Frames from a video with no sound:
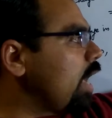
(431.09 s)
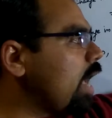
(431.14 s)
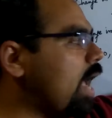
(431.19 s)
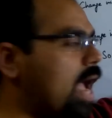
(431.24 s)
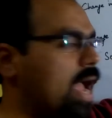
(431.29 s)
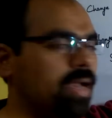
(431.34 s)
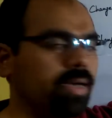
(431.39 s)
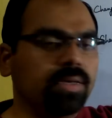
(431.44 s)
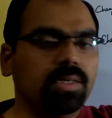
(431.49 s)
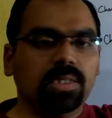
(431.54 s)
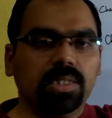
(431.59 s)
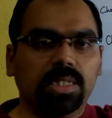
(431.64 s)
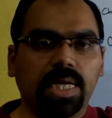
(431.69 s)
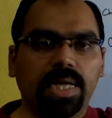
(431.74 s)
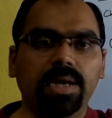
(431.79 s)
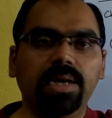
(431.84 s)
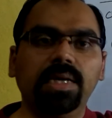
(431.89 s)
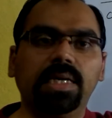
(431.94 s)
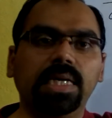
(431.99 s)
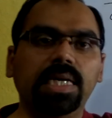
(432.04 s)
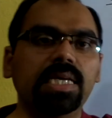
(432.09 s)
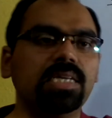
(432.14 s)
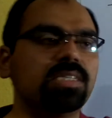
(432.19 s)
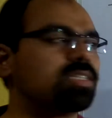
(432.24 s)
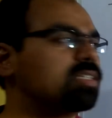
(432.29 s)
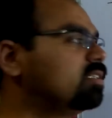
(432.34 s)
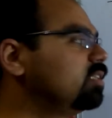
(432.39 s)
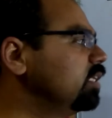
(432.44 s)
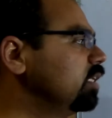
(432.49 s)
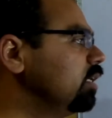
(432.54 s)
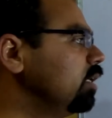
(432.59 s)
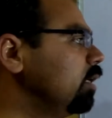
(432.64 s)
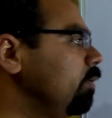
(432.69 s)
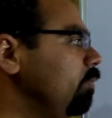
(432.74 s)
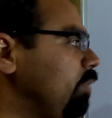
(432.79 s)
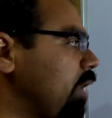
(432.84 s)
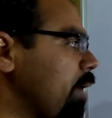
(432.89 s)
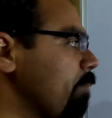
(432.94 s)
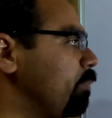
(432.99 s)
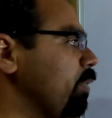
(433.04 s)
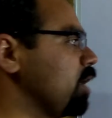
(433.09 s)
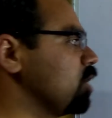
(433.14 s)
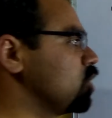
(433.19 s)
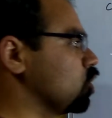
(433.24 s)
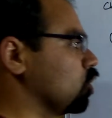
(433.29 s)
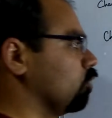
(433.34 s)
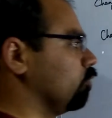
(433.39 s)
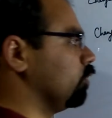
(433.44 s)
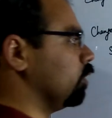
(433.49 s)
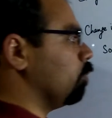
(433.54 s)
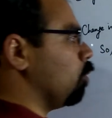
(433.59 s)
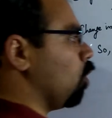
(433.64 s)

and the increase in the temperature of the